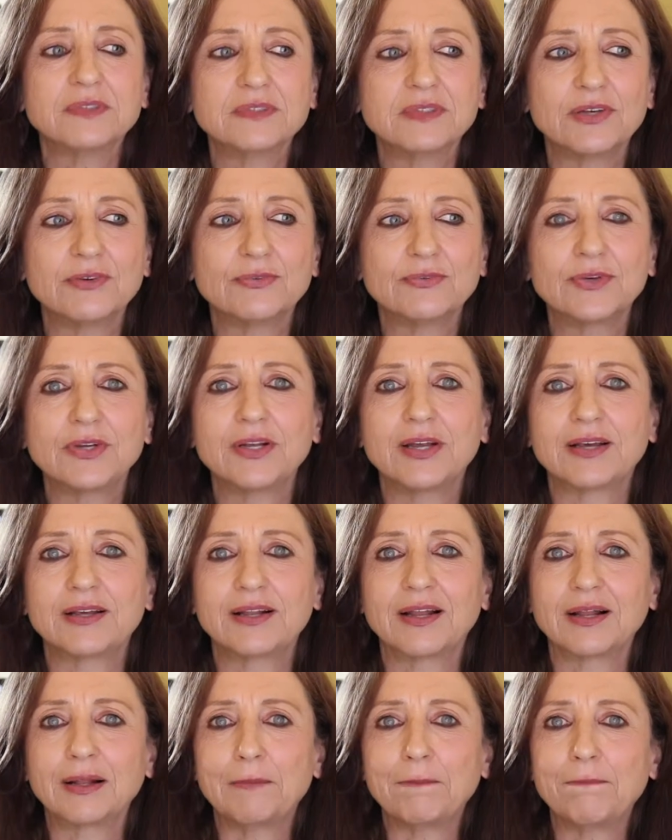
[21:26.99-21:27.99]
they feel like
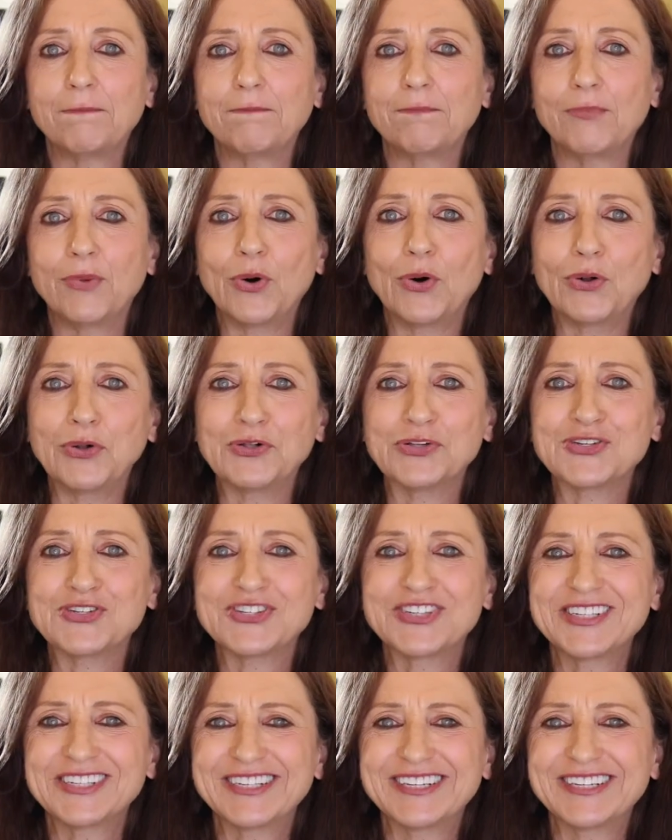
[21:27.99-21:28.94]
little balls,